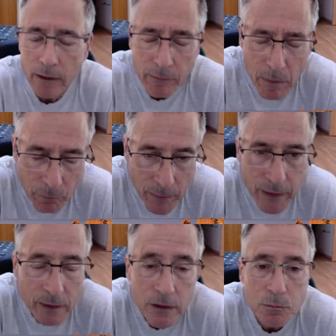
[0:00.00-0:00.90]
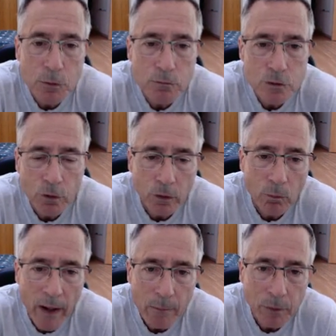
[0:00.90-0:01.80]
I remember making this move sort
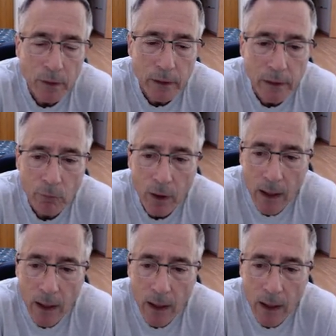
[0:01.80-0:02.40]
of rapidly.